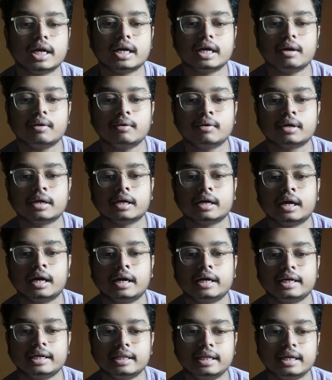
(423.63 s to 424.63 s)
are not
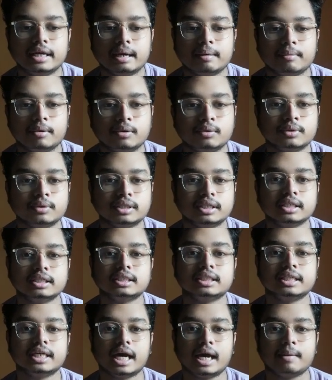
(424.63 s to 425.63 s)
dealing about with the
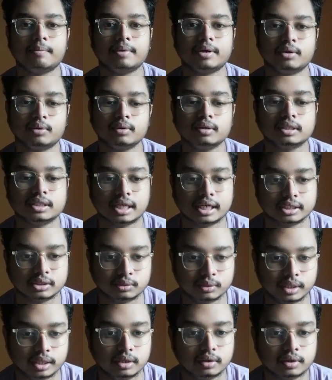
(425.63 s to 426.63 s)
CIP rules as
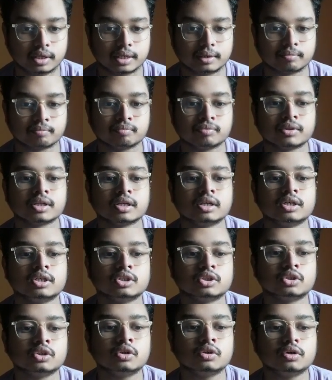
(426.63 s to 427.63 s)
well. Okay,
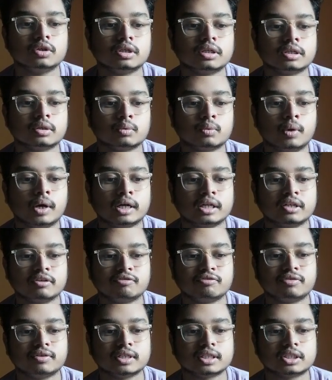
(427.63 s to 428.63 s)
so what the
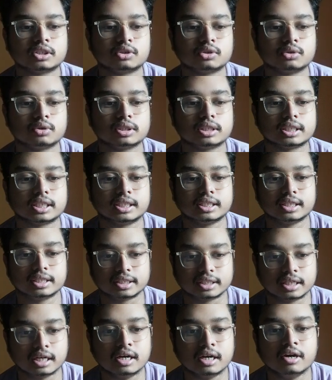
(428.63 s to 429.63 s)
first rule
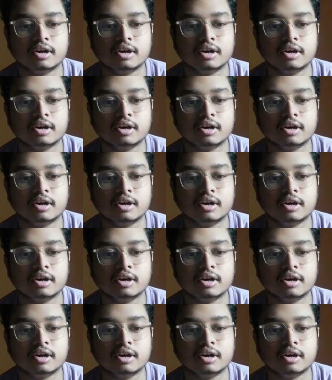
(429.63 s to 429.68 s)
suggests?